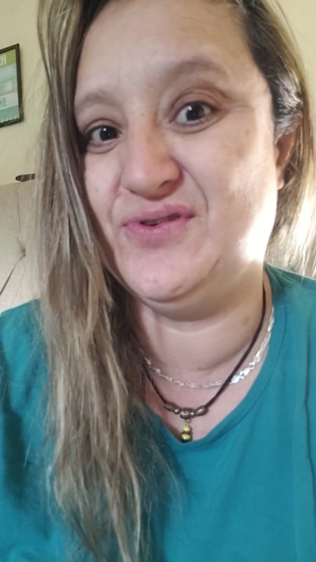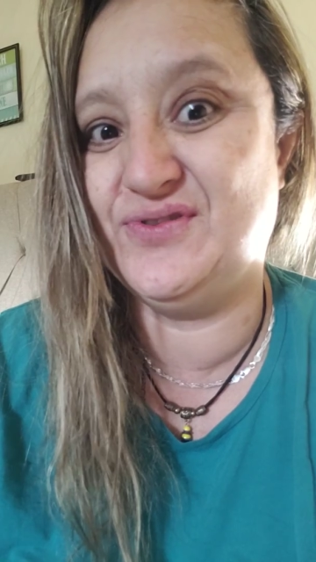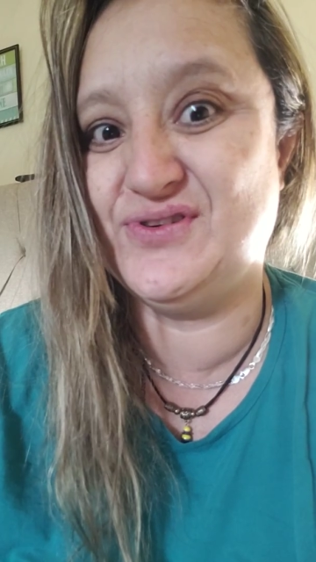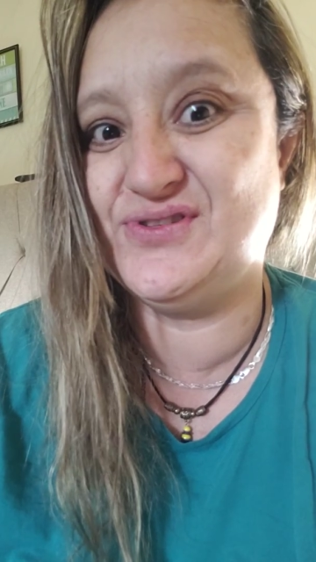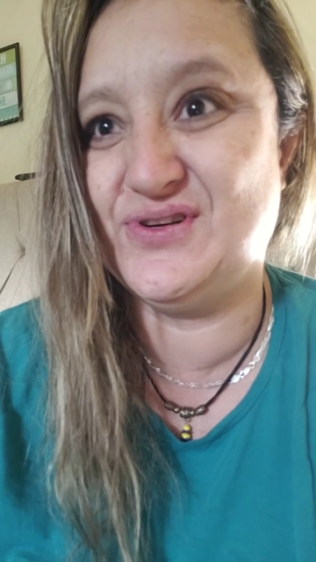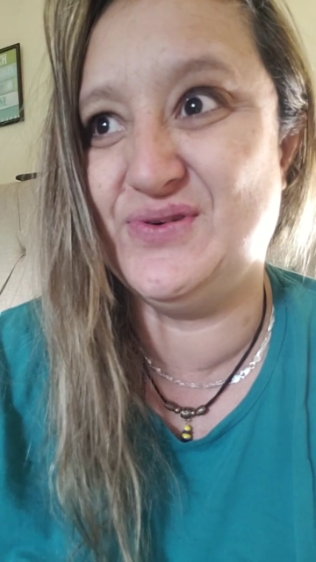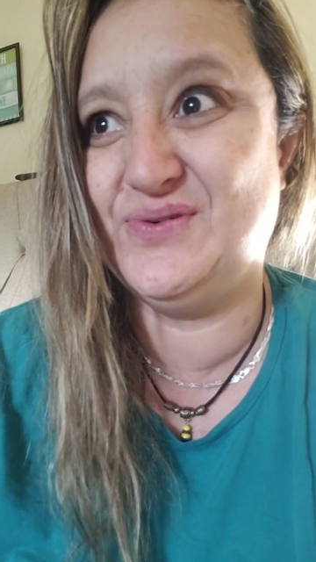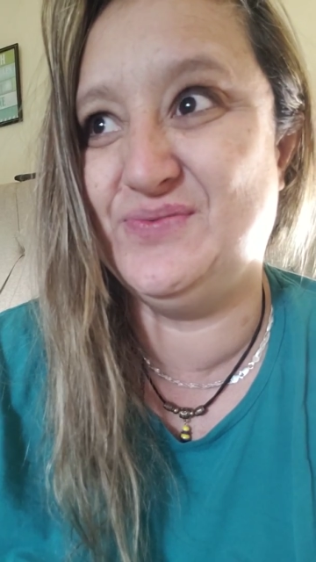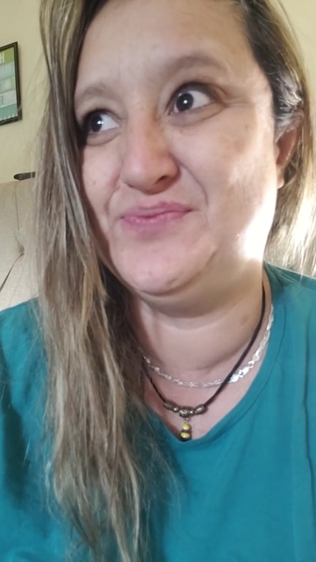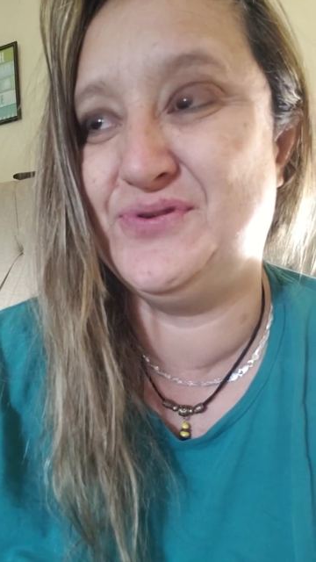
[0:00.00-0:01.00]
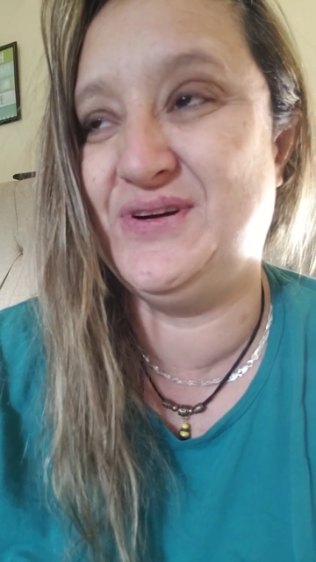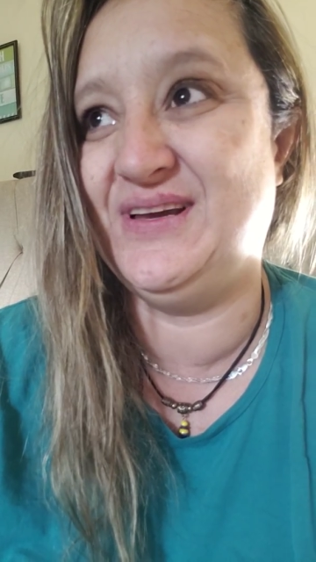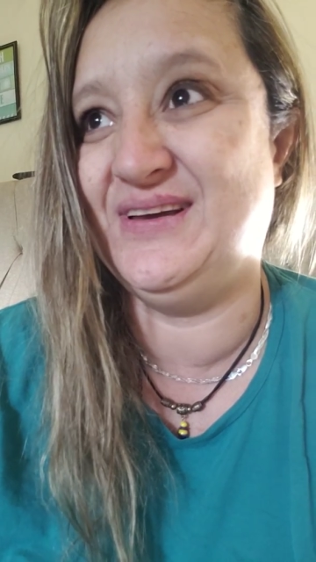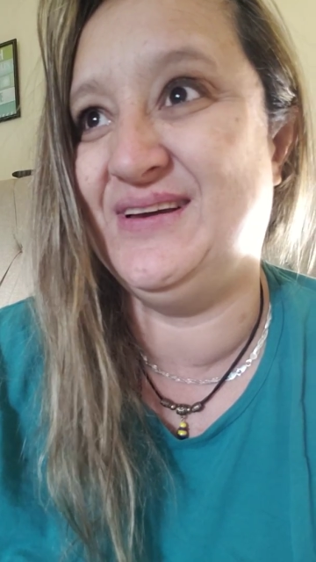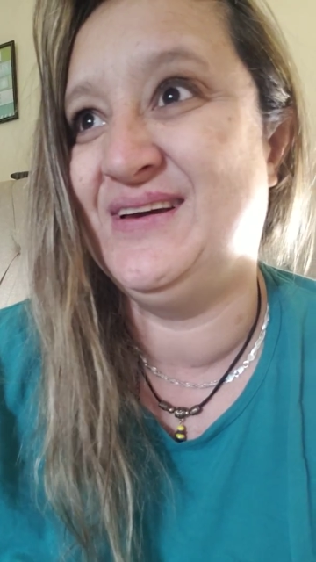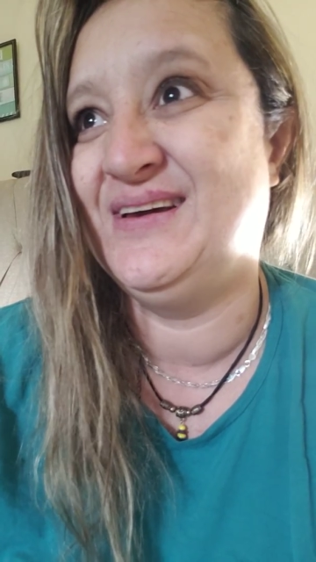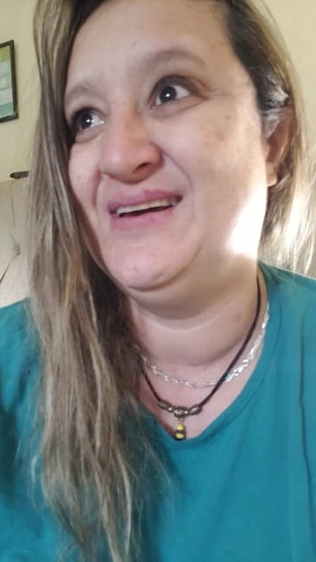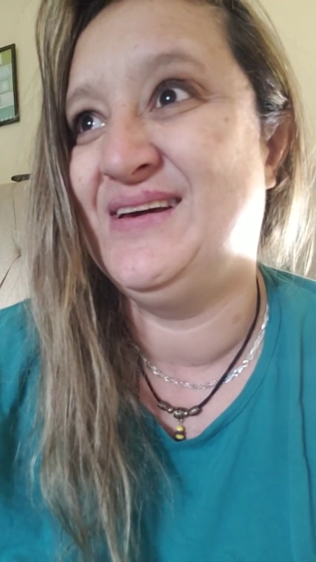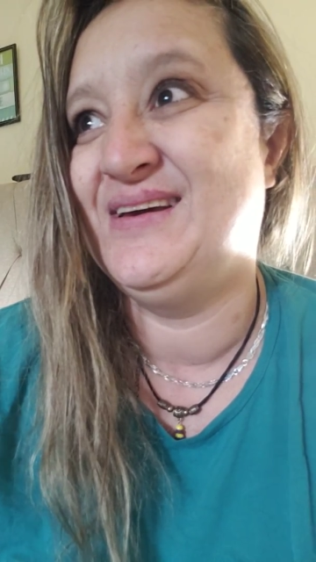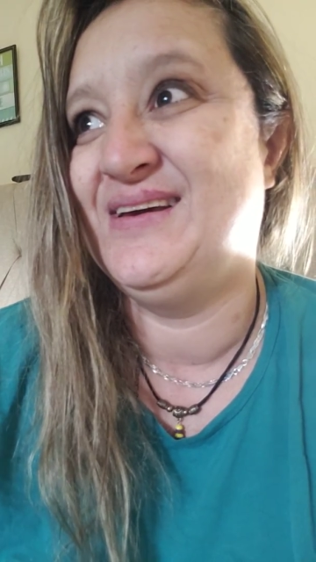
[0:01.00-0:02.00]
They're so pretty
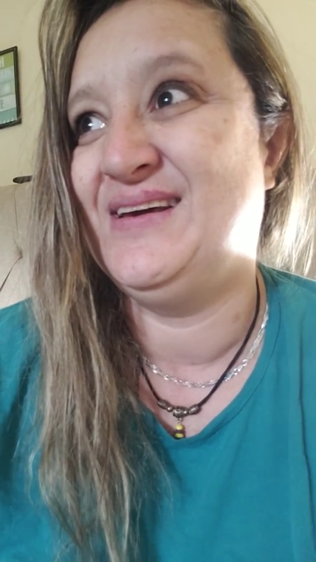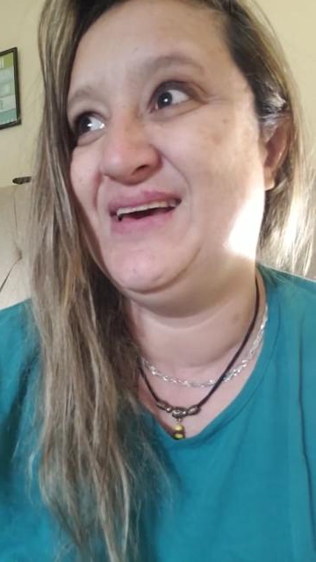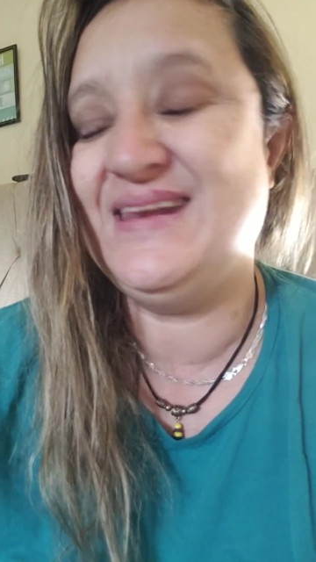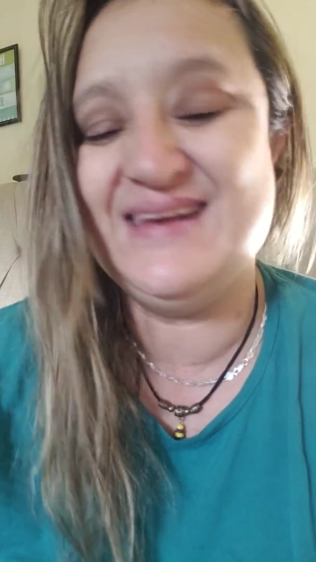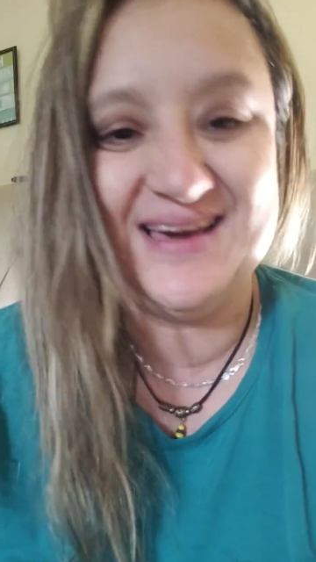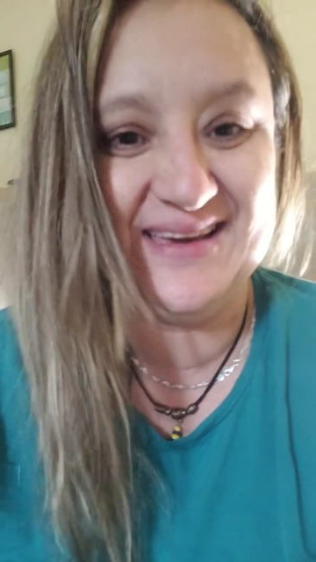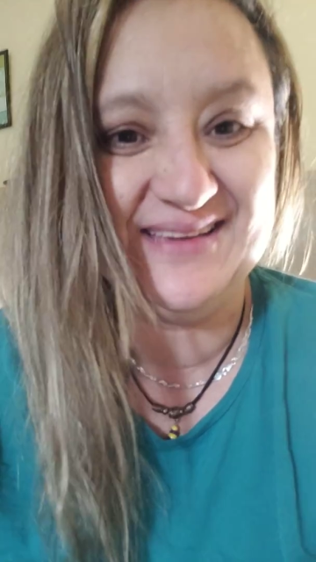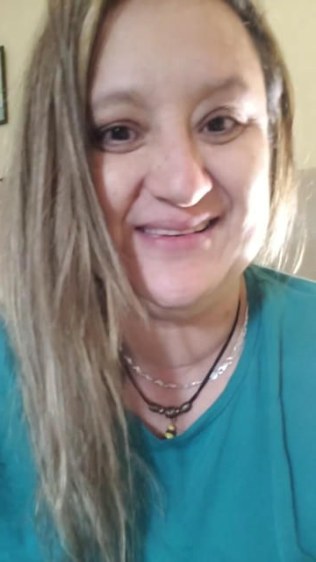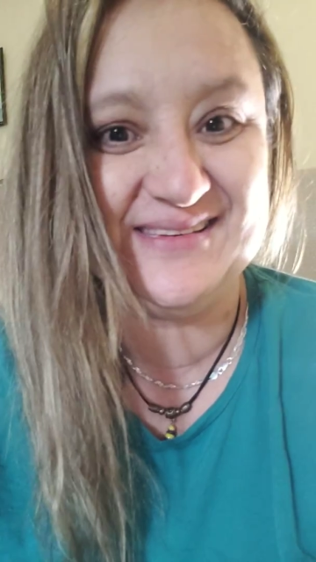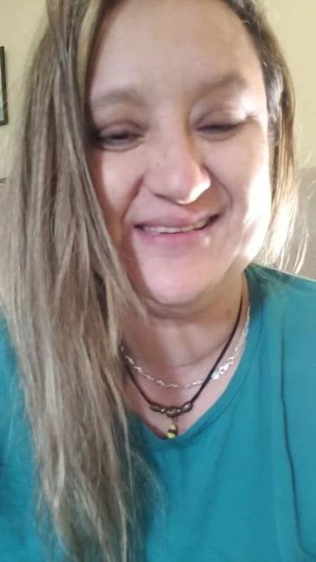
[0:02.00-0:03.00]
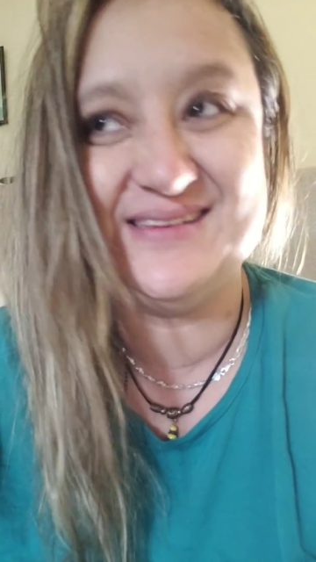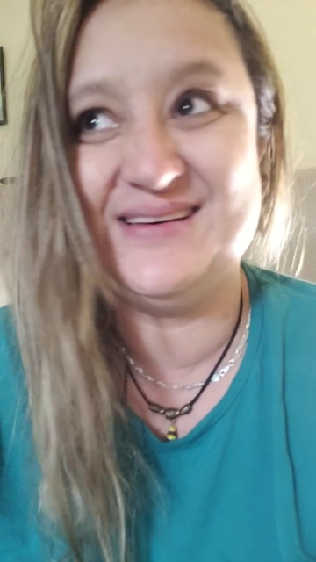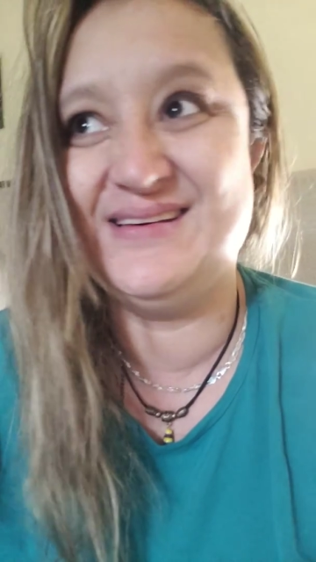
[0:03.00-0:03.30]
and nice.